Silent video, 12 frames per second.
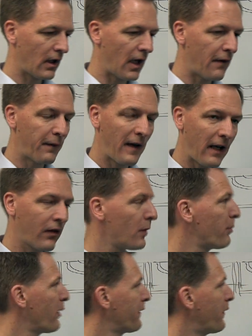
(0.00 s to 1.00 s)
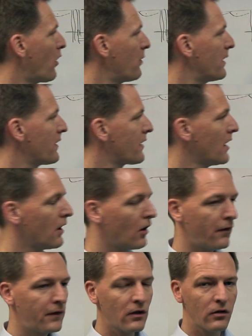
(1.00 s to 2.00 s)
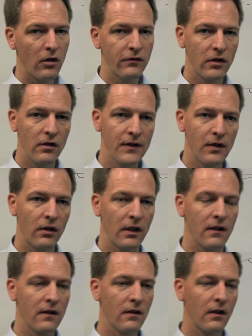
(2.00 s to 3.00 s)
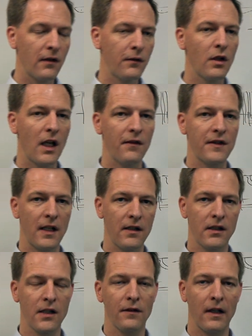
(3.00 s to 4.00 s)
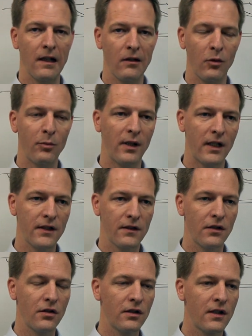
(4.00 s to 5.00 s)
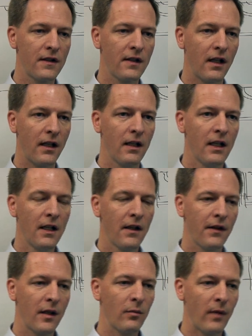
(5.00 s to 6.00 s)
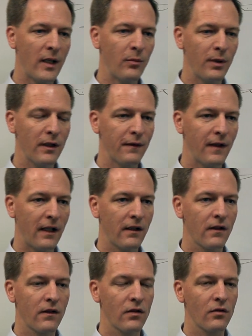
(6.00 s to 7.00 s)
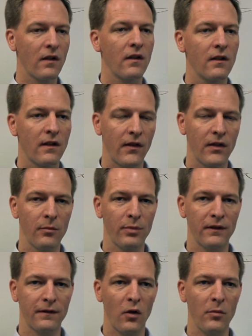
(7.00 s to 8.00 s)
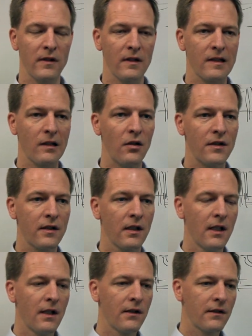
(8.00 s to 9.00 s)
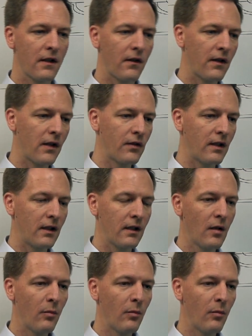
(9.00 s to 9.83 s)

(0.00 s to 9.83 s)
affect the performance of your overall circuit. If you have sensitive analog parts in your design, they might be affected so that the performance is lost, so that their